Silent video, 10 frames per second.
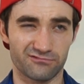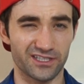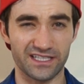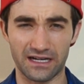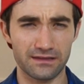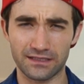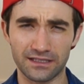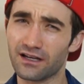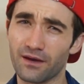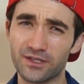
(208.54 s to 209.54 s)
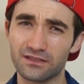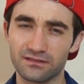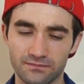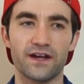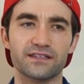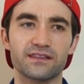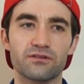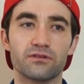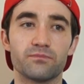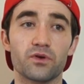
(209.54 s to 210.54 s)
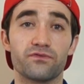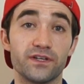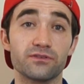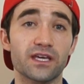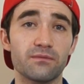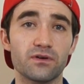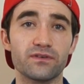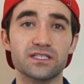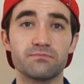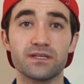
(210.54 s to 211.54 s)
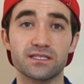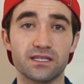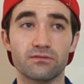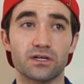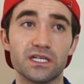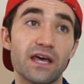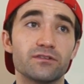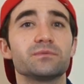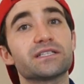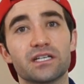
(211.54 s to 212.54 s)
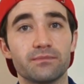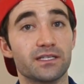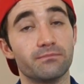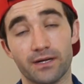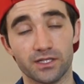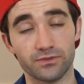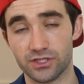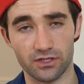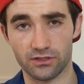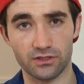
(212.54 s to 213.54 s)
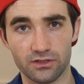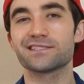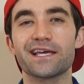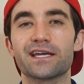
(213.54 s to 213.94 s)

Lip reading: really anything in common, the fact that they were both video game movies means they were inevitably going to be compared to each other. It's